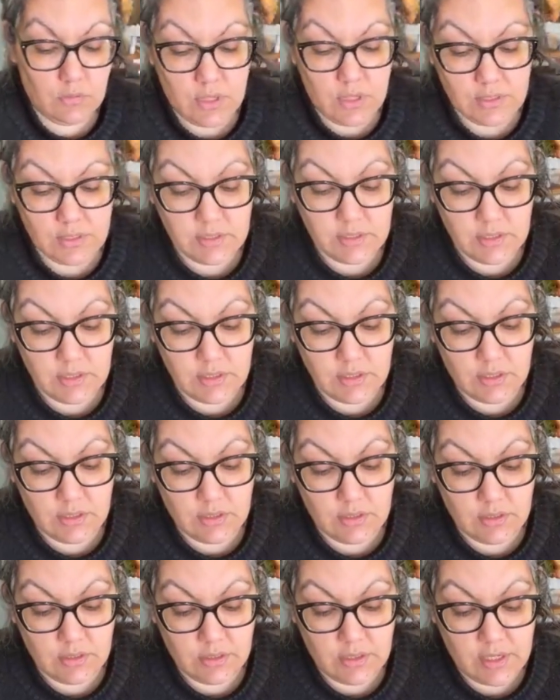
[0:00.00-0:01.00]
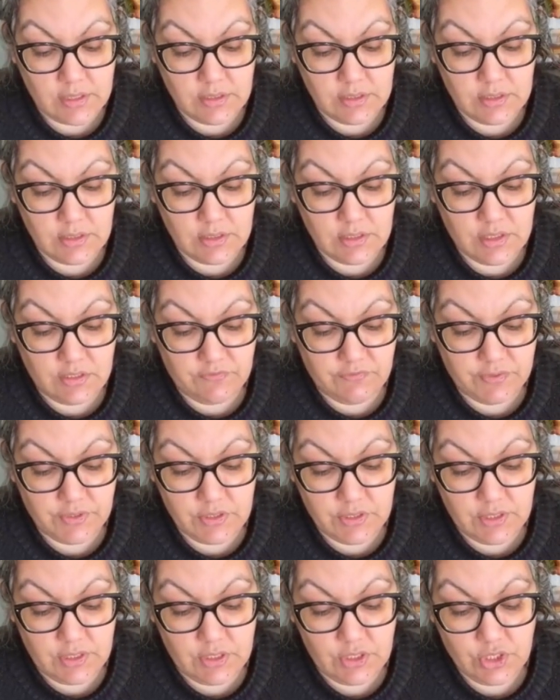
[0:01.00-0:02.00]
That's the
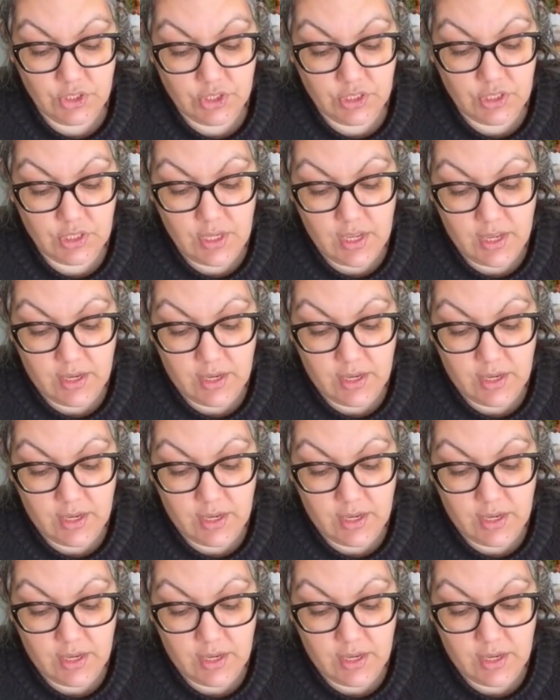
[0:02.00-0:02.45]
difference that you're going to